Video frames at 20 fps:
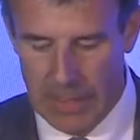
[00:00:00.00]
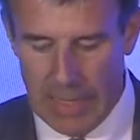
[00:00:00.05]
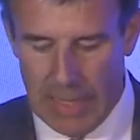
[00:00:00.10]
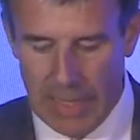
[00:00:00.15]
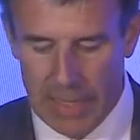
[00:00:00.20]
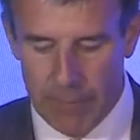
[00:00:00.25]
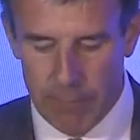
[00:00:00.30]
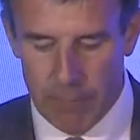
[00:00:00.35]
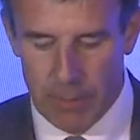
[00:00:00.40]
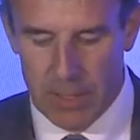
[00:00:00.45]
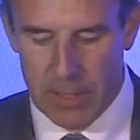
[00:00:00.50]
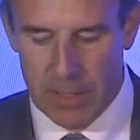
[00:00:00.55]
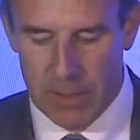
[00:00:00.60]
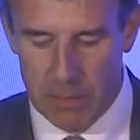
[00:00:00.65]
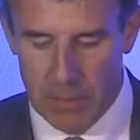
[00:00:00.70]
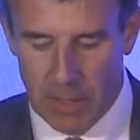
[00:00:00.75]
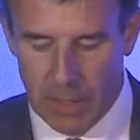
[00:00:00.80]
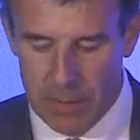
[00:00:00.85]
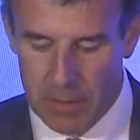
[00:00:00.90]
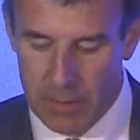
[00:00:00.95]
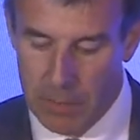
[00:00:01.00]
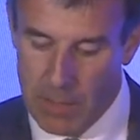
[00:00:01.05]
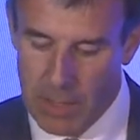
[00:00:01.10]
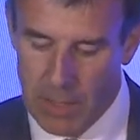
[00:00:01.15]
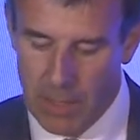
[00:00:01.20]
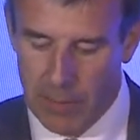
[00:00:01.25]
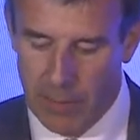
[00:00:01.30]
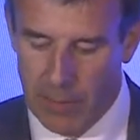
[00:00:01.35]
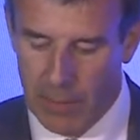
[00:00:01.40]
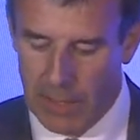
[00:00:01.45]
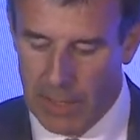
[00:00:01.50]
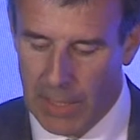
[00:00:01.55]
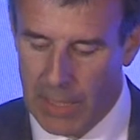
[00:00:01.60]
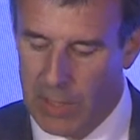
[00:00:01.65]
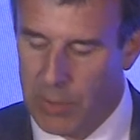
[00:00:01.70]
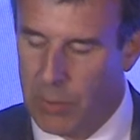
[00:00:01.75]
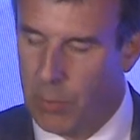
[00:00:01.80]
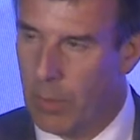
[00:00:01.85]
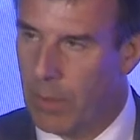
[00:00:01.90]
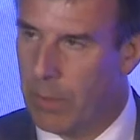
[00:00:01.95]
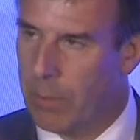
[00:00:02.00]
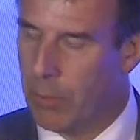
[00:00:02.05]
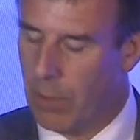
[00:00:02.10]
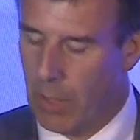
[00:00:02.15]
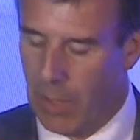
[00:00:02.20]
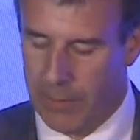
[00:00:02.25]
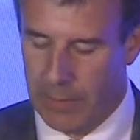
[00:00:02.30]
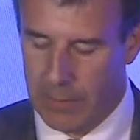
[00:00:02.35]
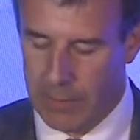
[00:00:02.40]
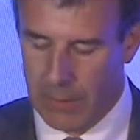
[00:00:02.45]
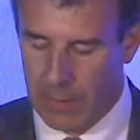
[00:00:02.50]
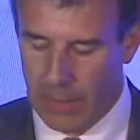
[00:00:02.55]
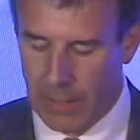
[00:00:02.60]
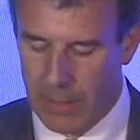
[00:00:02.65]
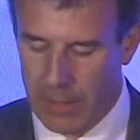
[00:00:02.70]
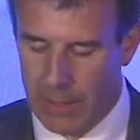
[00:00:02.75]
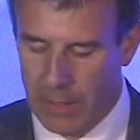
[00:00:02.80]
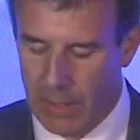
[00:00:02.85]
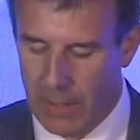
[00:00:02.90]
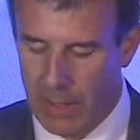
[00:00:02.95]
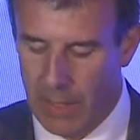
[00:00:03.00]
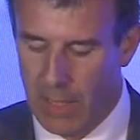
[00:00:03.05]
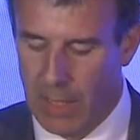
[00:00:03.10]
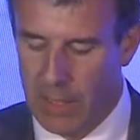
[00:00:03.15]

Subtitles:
And in recent months, many have engaged with the private sector